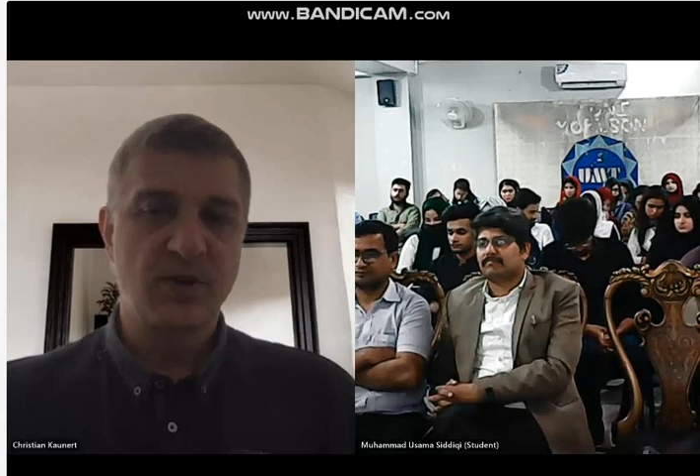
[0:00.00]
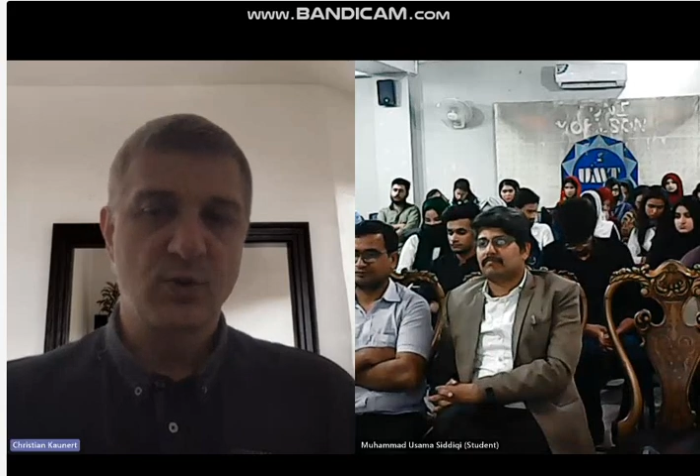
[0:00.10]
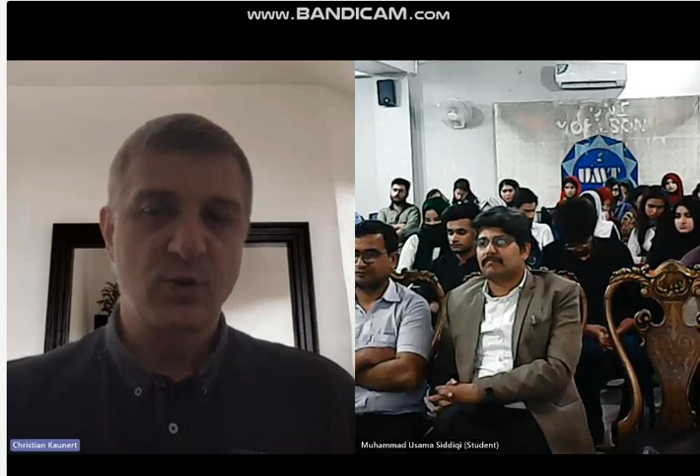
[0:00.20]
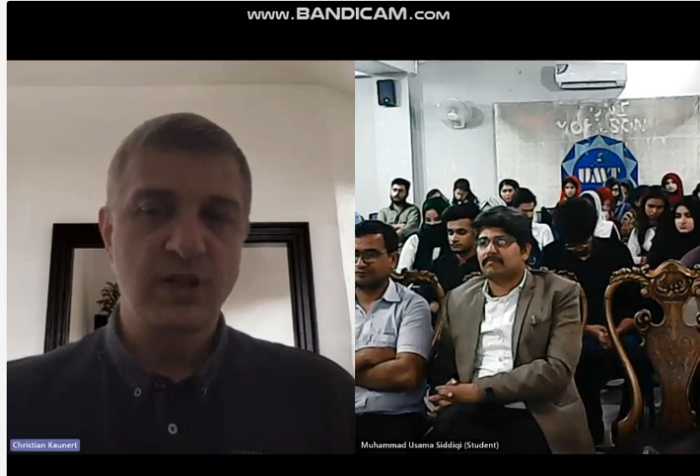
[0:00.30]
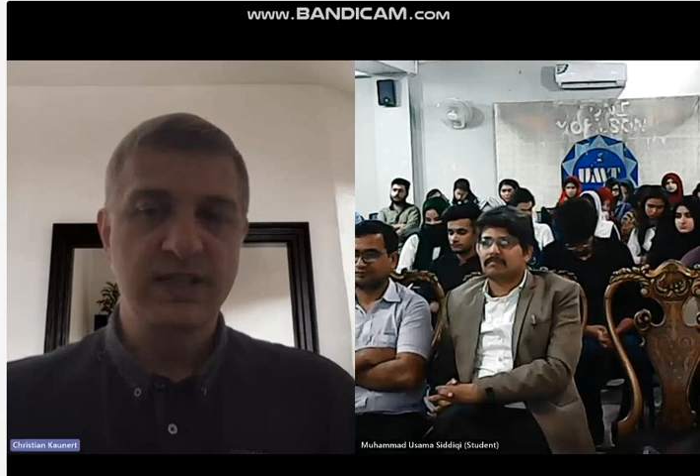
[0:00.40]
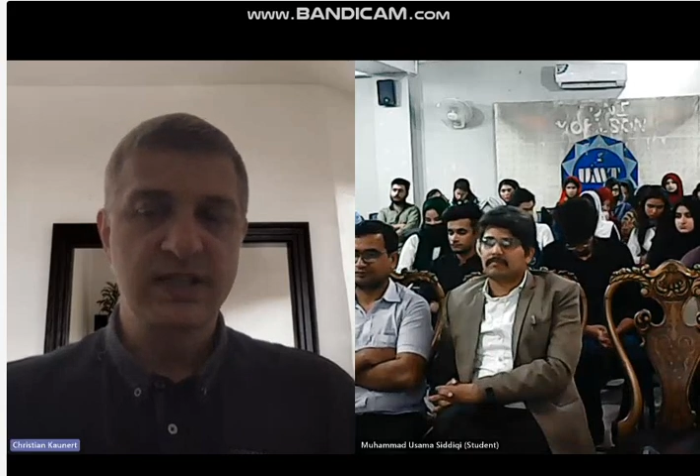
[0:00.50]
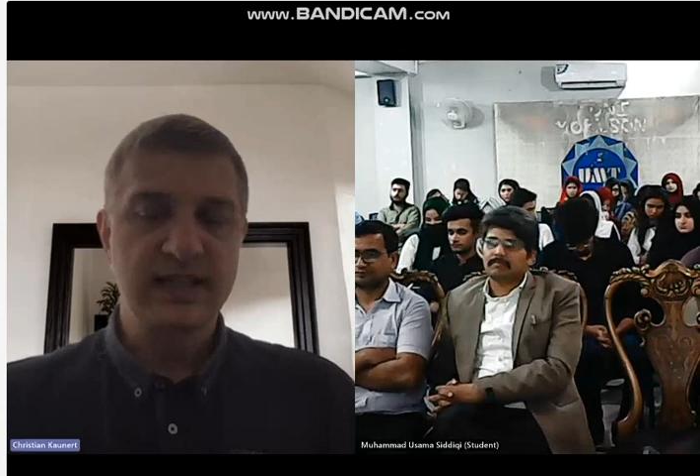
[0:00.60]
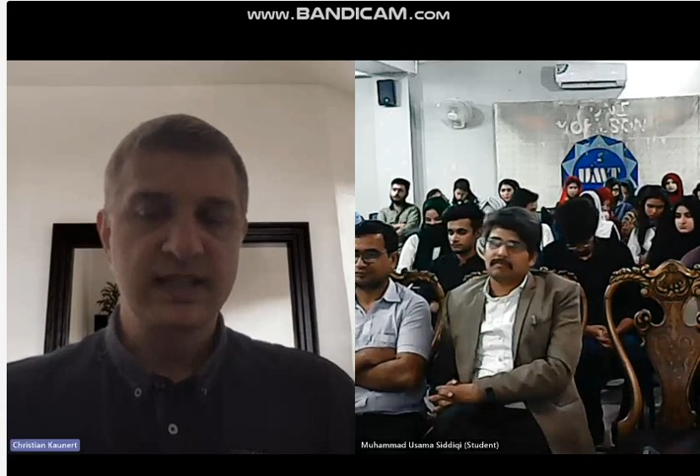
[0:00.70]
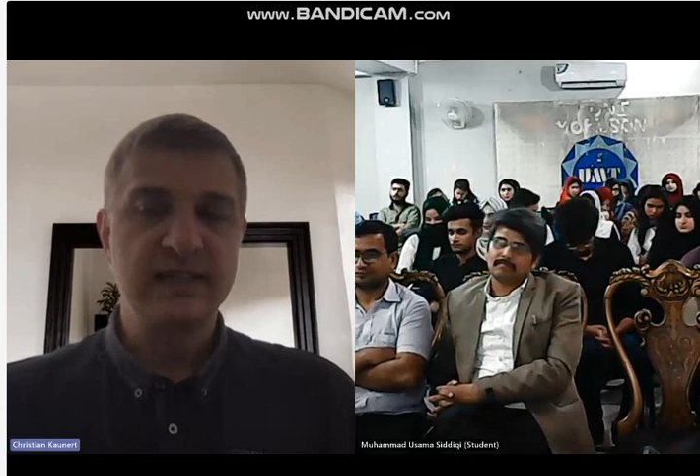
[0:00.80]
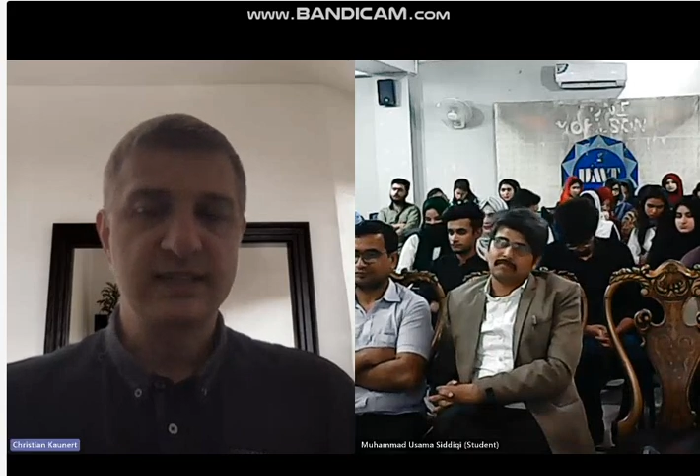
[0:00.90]
the
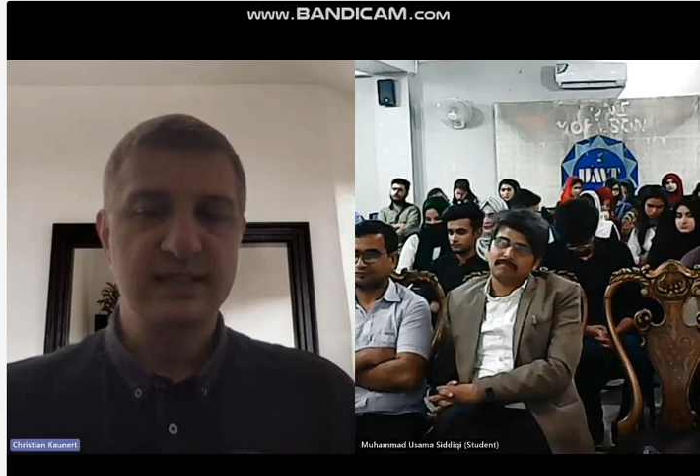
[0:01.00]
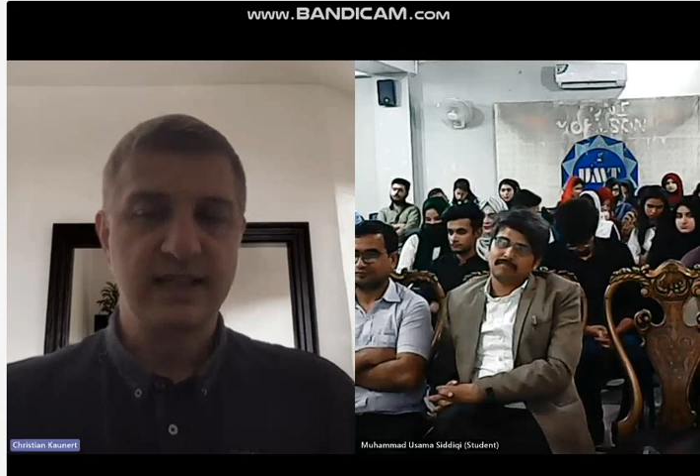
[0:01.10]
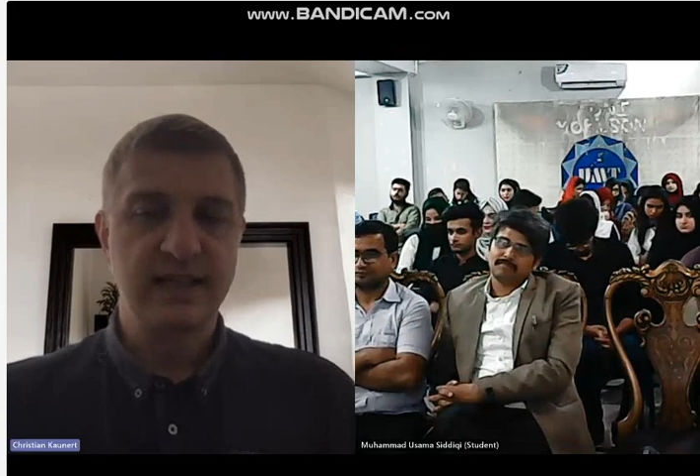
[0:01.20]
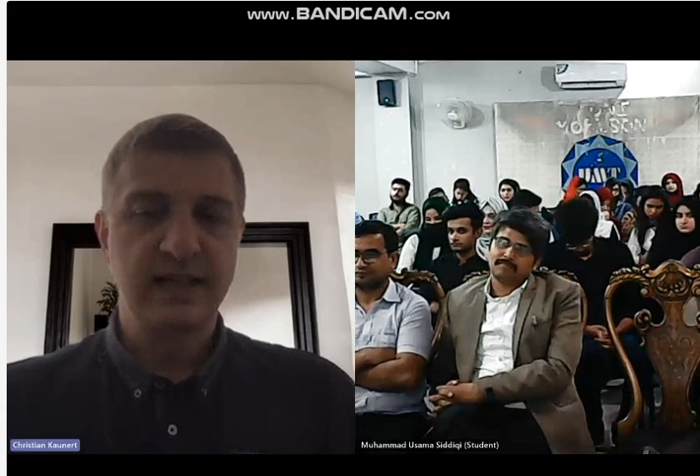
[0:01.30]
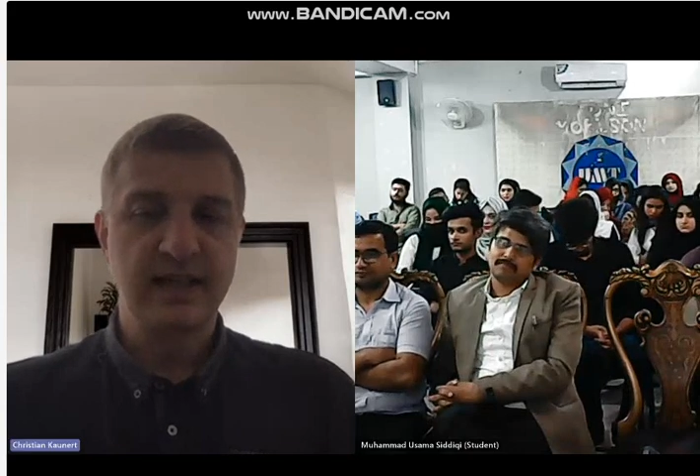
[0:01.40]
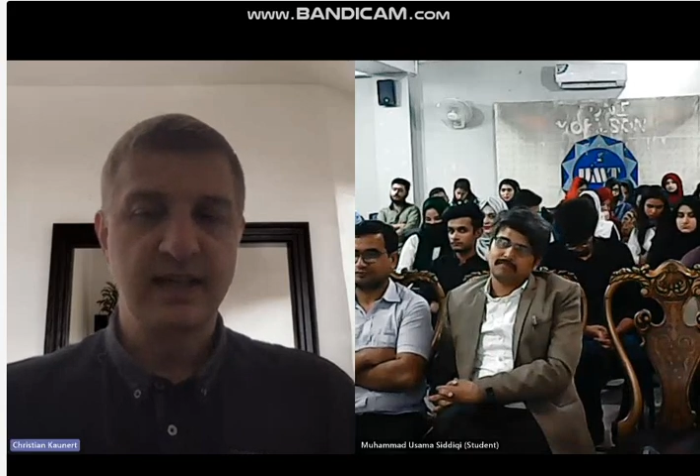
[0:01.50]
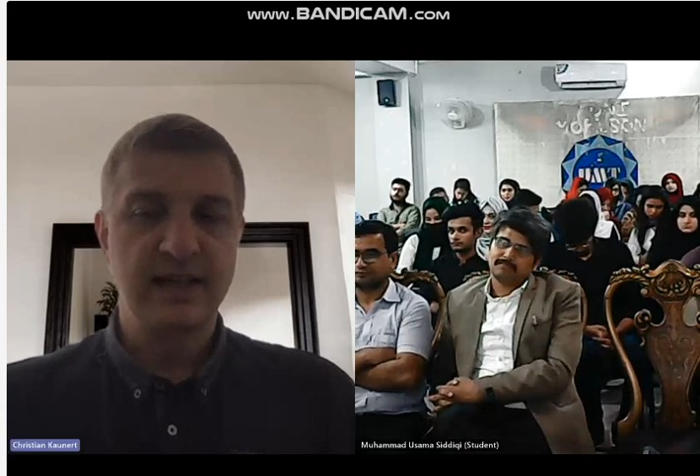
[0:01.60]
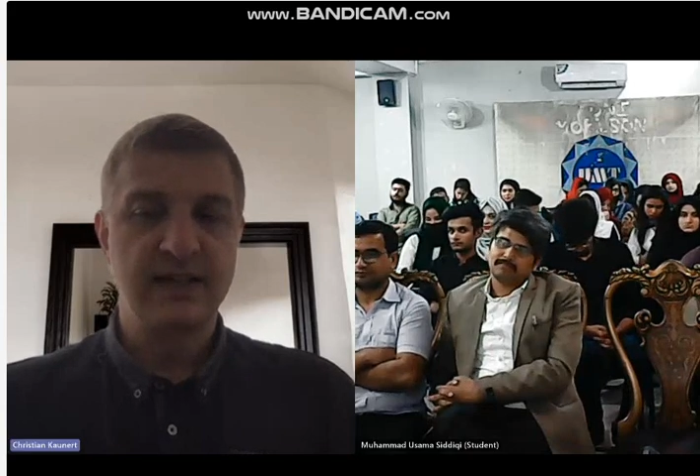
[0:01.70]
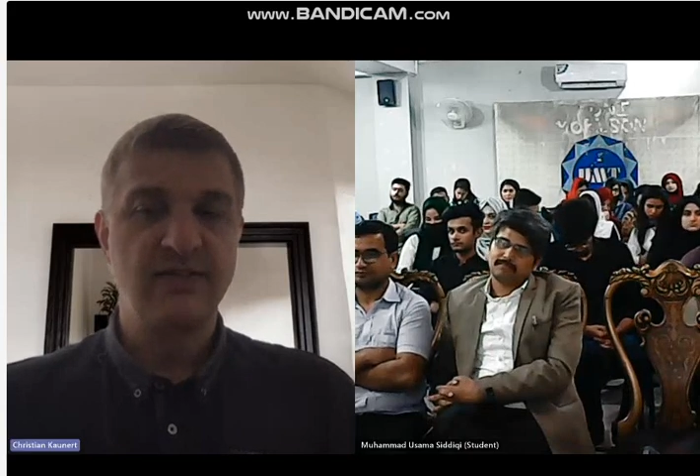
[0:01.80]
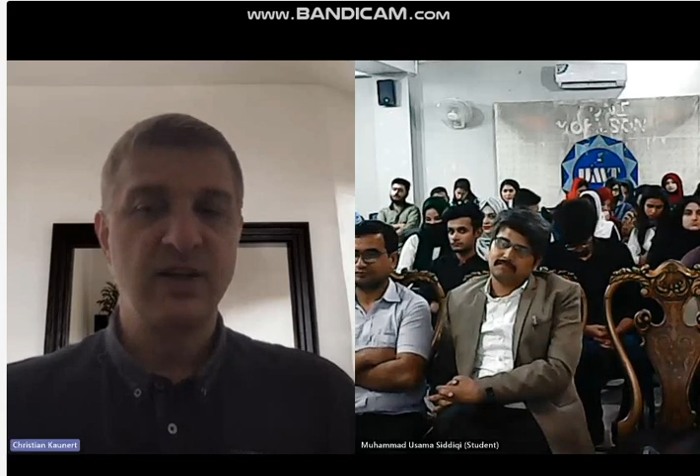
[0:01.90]
Quad is
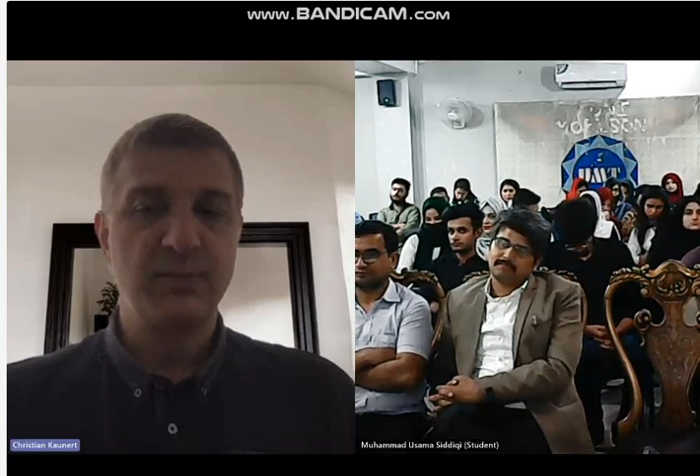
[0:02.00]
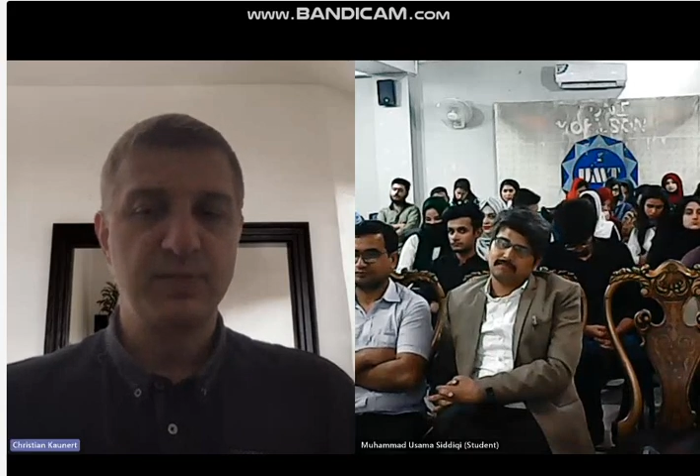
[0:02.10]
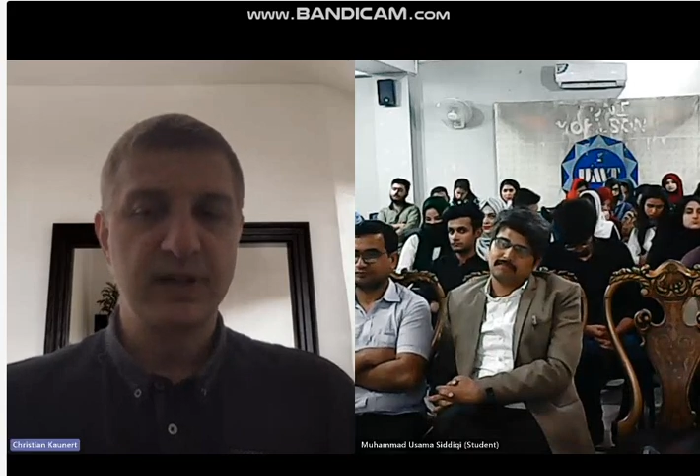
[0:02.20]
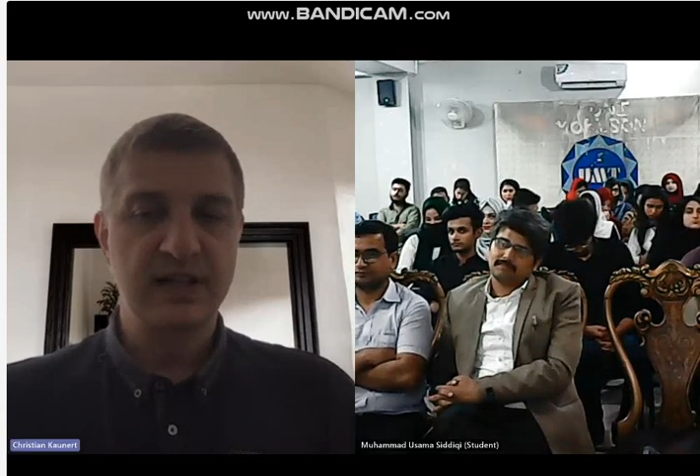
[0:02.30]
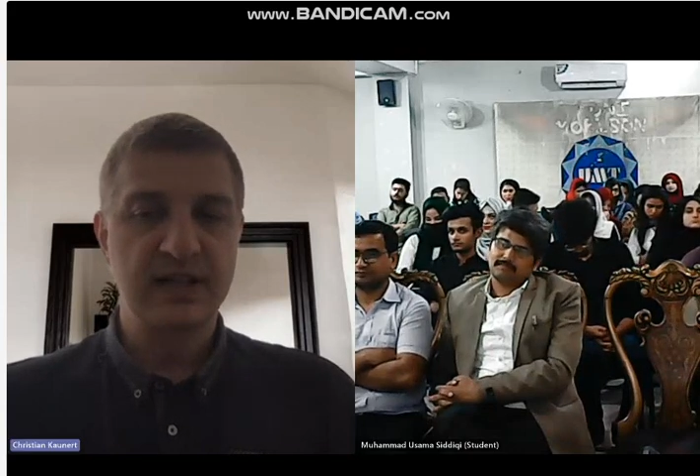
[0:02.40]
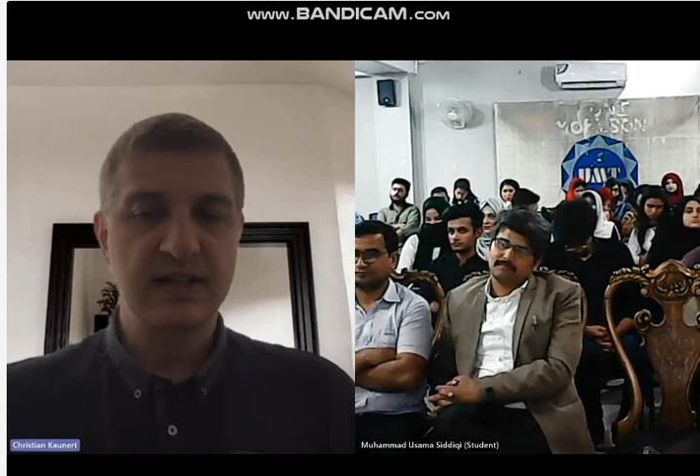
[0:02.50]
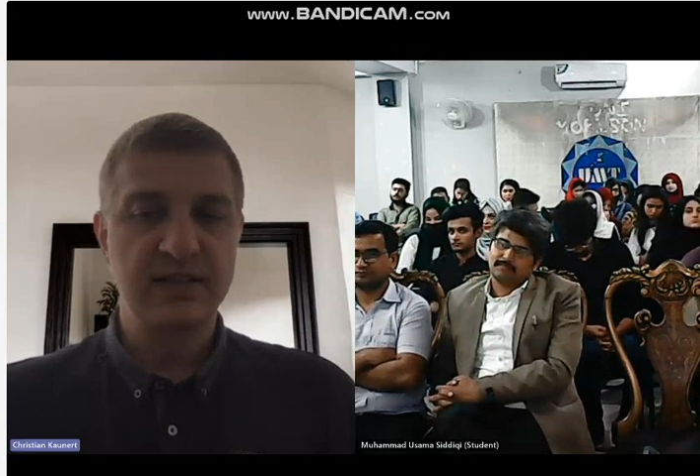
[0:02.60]
developing